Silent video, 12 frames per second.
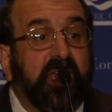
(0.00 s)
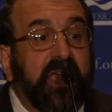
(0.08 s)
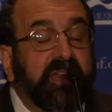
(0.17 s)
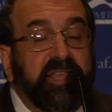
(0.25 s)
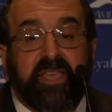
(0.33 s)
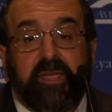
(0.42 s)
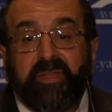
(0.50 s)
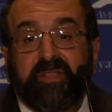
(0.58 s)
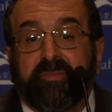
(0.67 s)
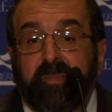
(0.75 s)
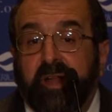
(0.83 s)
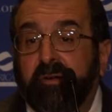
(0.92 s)
And he gave me
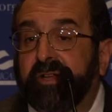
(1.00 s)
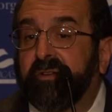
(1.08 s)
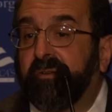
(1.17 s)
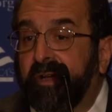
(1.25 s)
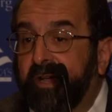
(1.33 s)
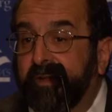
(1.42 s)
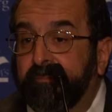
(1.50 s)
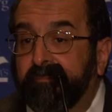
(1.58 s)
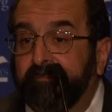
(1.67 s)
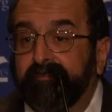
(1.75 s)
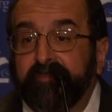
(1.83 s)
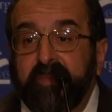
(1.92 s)
this moderate Quran.
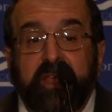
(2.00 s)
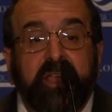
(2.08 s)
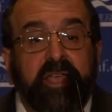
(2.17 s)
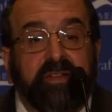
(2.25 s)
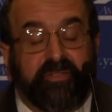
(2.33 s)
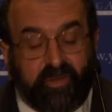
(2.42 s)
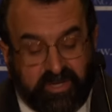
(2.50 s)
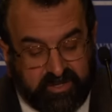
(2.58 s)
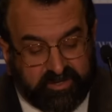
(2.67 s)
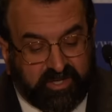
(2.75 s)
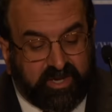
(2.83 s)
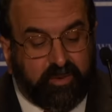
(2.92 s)
And so I
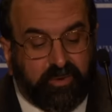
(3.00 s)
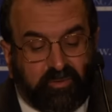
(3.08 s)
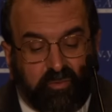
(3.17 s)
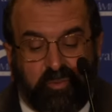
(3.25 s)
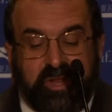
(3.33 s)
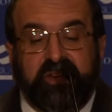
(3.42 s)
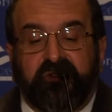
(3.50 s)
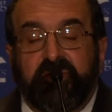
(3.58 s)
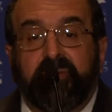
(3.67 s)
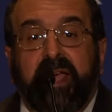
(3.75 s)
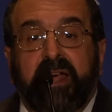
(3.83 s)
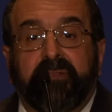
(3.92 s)
thought that I would read
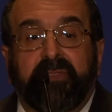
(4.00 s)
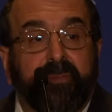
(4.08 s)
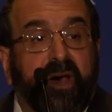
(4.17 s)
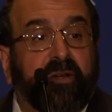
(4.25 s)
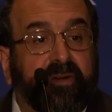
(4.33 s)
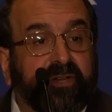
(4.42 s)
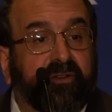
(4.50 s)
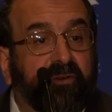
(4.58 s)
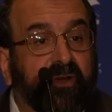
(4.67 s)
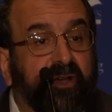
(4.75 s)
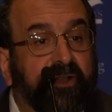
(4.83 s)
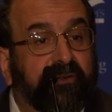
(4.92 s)
you out of the moderate
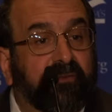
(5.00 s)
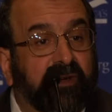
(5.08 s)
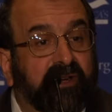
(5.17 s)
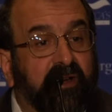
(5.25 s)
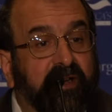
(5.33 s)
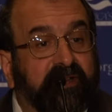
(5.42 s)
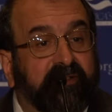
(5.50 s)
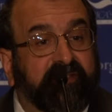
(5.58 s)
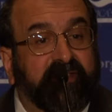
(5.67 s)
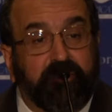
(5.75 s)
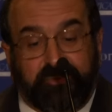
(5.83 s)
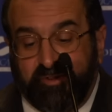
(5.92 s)
Quran regarding
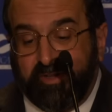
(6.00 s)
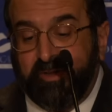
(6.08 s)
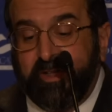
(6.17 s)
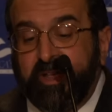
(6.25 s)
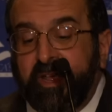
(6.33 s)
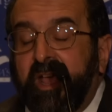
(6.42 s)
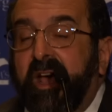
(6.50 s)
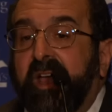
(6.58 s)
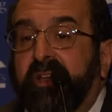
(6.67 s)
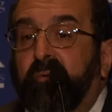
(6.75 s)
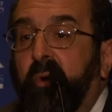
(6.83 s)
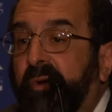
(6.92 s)
deception.
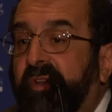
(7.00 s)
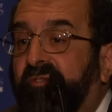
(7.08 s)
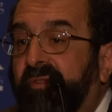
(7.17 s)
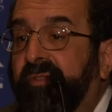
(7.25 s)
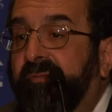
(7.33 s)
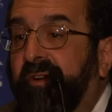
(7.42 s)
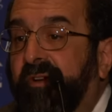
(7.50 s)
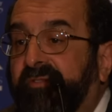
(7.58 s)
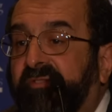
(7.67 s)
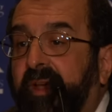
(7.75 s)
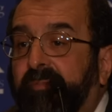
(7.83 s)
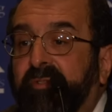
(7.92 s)
I quoted you the
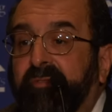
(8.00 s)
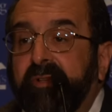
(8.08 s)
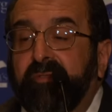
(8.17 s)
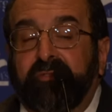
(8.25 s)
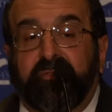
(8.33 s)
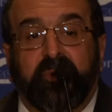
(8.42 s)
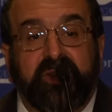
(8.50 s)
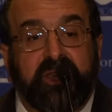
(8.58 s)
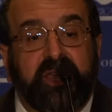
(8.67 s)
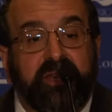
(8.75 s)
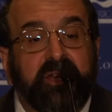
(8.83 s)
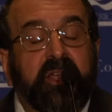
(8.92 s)
verse, chapter 3, verse
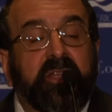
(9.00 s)
28.